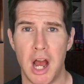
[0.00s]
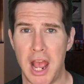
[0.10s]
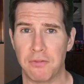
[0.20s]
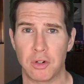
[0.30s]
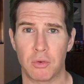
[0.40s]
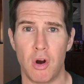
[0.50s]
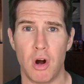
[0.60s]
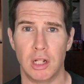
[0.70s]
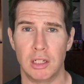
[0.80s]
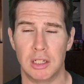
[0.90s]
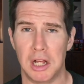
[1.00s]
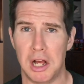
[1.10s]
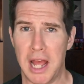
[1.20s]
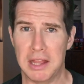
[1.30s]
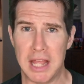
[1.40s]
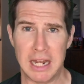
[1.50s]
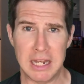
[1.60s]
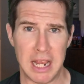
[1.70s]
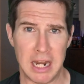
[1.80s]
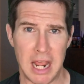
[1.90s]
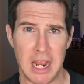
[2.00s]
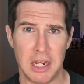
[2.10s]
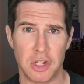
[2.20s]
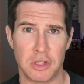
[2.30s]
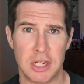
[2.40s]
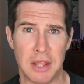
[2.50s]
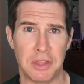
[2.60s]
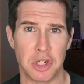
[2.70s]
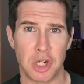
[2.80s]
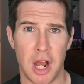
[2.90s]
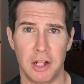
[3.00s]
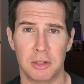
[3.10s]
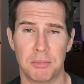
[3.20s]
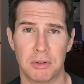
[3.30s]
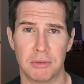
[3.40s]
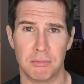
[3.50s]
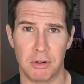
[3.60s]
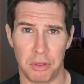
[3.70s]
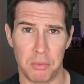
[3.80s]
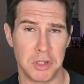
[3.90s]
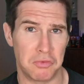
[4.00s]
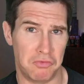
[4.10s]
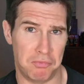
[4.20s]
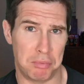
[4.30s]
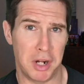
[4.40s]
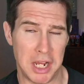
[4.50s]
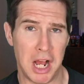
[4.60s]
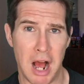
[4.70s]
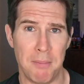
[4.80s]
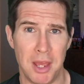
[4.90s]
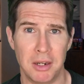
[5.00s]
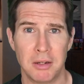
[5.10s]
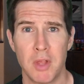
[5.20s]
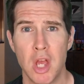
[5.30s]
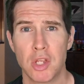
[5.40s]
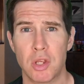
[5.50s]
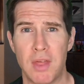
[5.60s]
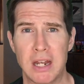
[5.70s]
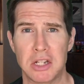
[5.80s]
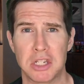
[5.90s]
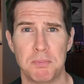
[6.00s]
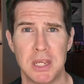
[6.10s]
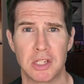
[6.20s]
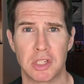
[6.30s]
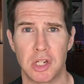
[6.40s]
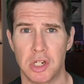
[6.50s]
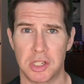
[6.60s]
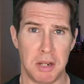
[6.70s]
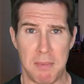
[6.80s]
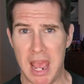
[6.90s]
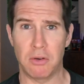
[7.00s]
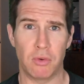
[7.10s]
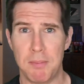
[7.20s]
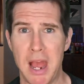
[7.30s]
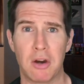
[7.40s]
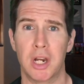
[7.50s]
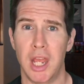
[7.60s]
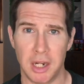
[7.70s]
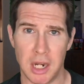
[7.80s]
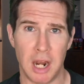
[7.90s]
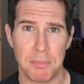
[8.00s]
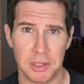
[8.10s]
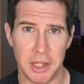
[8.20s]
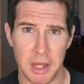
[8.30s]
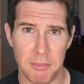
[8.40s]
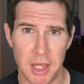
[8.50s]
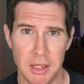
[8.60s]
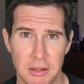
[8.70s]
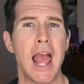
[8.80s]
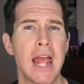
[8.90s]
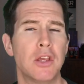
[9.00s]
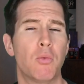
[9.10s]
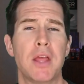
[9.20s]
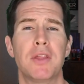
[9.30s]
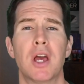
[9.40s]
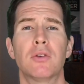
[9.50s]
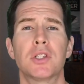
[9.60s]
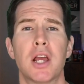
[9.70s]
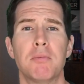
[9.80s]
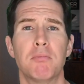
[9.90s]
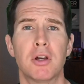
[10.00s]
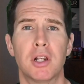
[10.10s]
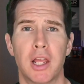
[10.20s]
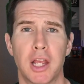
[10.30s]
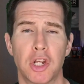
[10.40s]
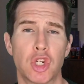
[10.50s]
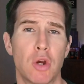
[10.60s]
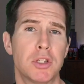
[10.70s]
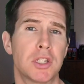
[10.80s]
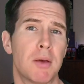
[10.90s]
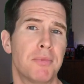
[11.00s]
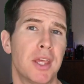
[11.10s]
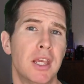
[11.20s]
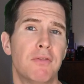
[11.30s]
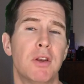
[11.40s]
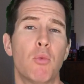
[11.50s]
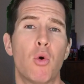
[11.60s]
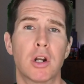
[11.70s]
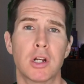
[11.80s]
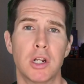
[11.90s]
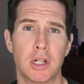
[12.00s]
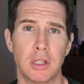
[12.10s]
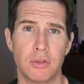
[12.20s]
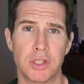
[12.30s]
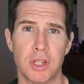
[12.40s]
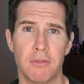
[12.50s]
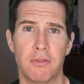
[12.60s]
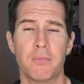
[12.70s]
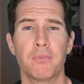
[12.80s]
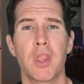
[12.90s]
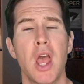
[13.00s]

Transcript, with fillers: Uh, after all, uh, at that day and age, death in childbirth was pretty common. So that speaks to just a man remarrying, not polygamy. Anyway, the other site, Mödling, showed something even more conclusive.